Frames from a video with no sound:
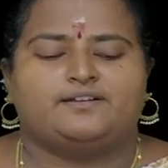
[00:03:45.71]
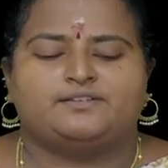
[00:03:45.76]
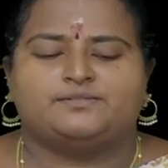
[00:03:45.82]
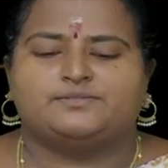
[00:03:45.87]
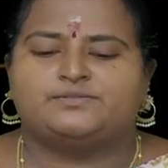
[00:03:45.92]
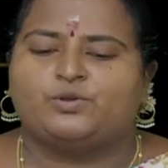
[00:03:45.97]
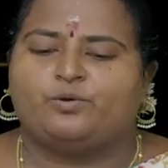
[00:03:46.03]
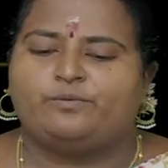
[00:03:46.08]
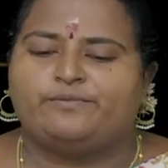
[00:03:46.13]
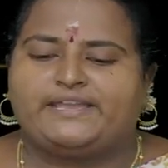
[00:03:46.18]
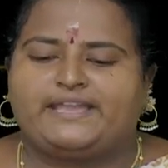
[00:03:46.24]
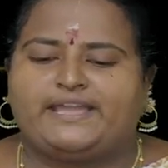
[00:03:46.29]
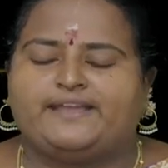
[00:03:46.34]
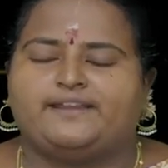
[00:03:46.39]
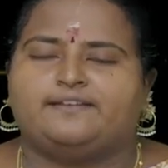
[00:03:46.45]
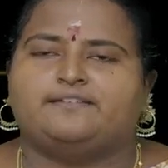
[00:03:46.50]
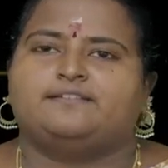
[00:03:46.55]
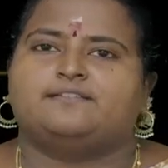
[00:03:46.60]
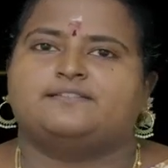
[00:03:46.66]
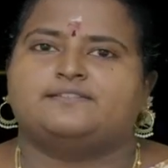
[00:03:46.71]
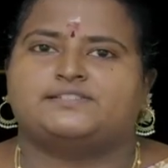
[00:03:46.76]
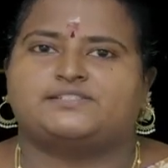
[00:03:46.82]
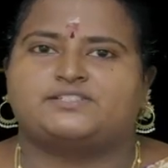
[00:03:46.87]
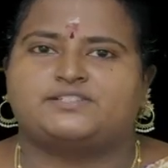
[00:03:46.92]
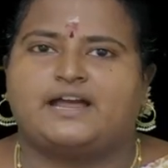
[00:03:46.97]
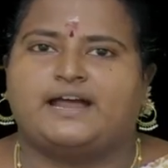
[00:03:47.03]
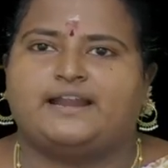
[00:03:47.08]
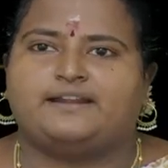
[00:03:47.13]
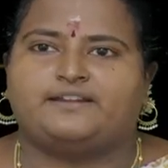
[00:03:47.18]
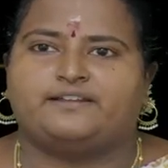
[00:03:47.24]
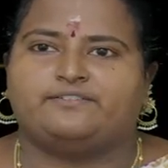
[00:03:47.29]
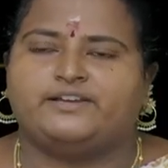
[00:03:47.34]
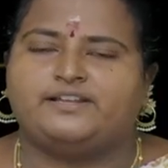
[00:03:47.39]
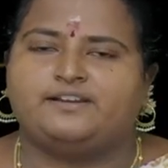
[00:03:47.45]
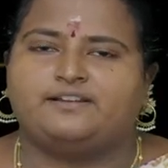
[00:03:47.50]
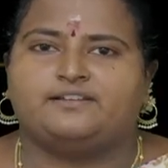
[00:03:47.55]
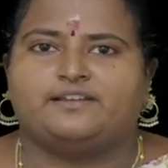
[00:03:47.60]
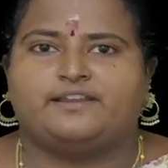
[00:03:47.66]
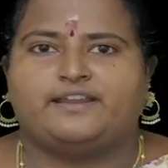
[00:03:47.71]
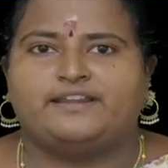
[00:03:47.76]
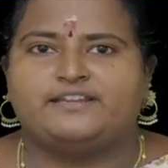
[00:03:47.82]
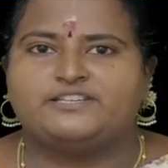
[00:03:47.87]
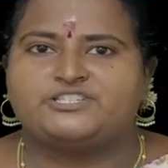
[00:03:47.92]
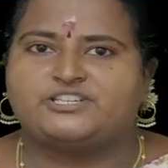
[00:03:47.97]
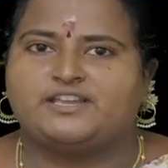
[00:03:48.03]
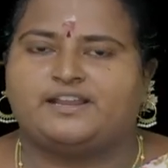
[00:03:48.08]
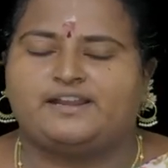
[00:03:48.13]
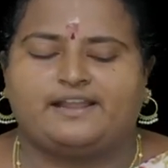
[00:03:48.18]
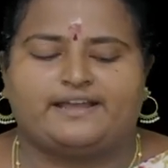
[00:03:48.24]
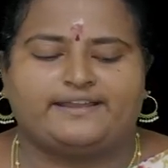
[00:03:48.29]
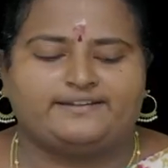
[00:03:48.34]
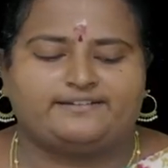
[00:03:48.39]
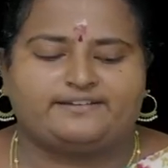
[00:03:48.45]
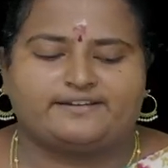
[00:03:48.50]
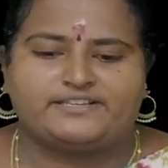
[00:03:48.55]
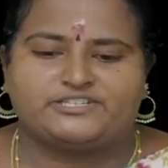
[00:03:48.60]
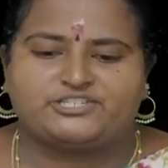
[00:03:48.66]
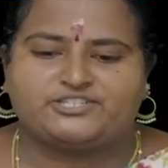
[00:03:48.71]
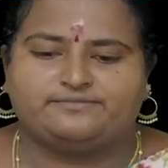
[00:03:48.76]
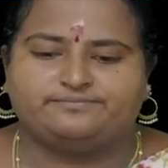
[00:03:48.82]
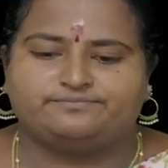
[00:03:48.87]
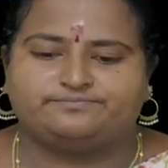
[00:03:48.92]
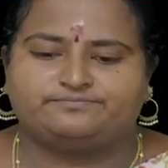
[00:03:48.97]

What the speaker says: So we can start our initial iteration.